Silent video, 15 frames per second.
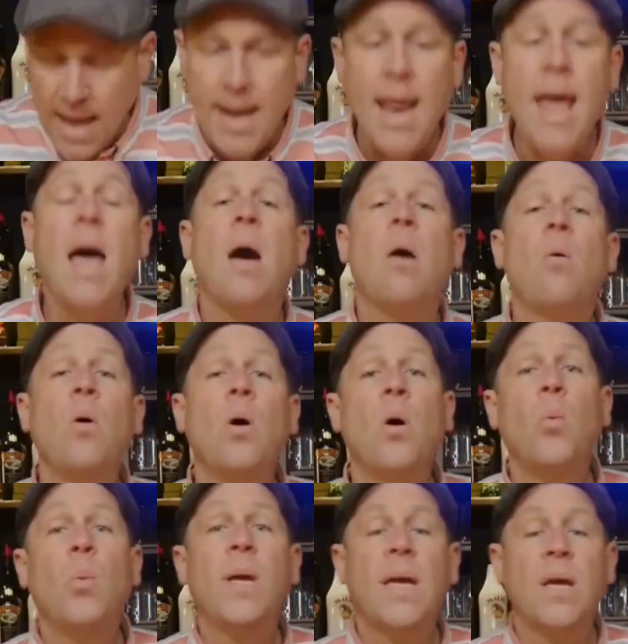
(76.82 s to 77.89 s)
And now
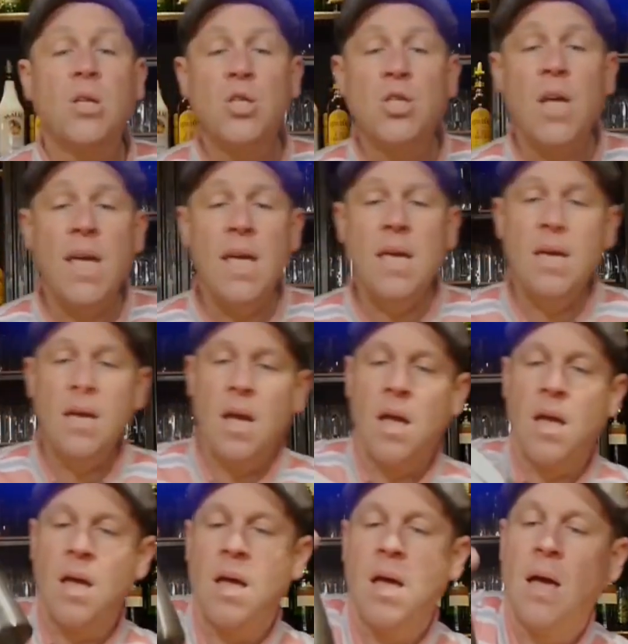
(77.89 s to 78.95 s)
we can shake
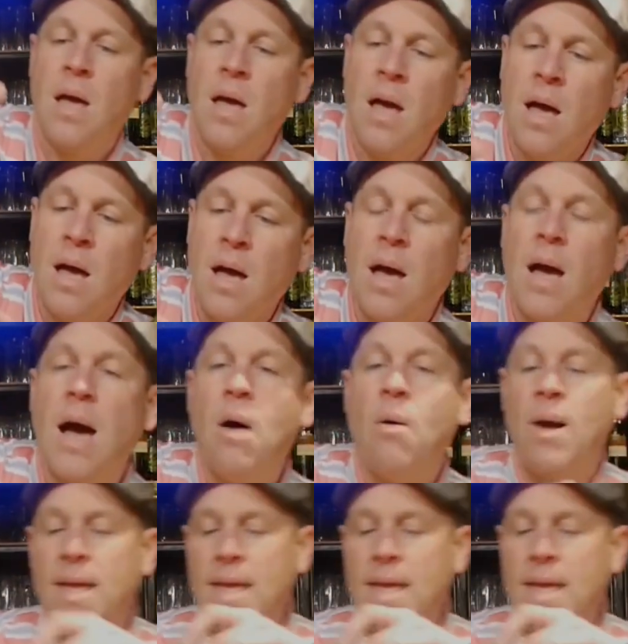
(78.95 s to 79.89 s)
our